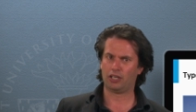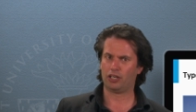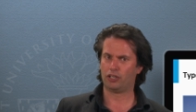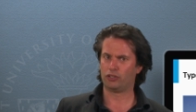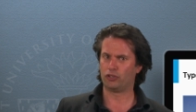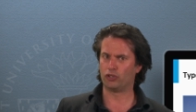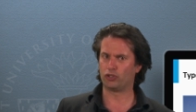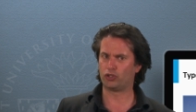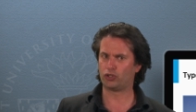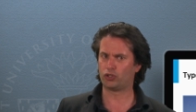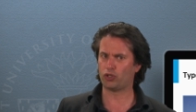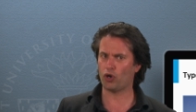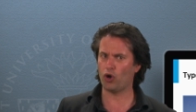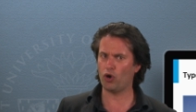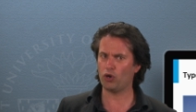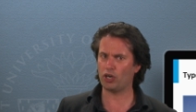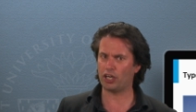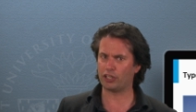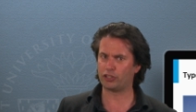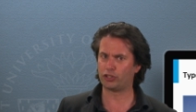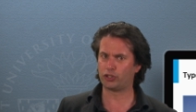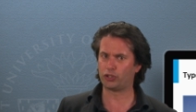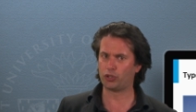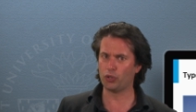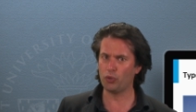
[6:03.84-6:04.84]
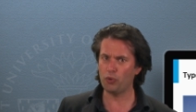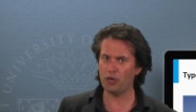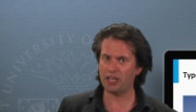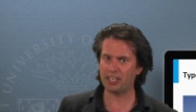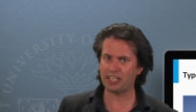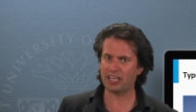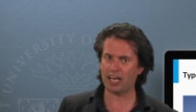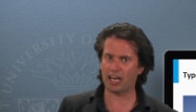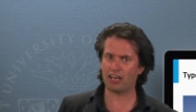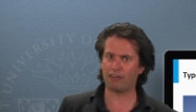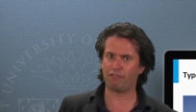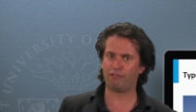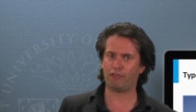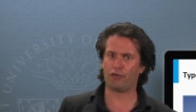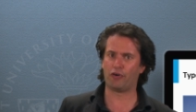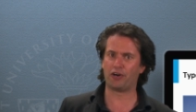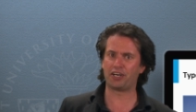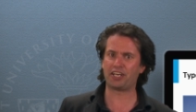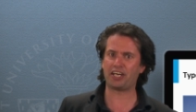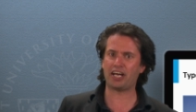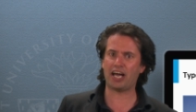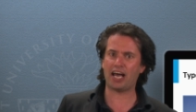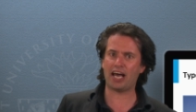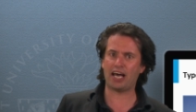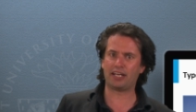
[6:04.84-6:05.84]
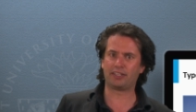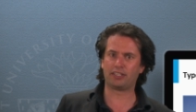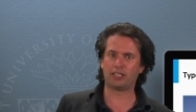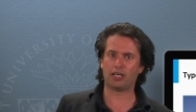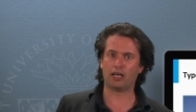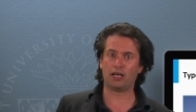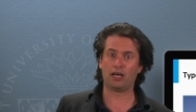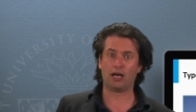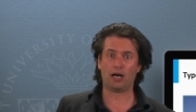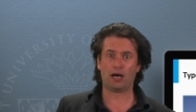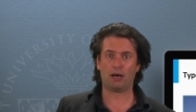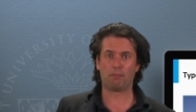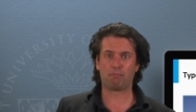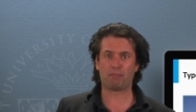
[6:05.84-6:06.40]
The Solar 2 in California and the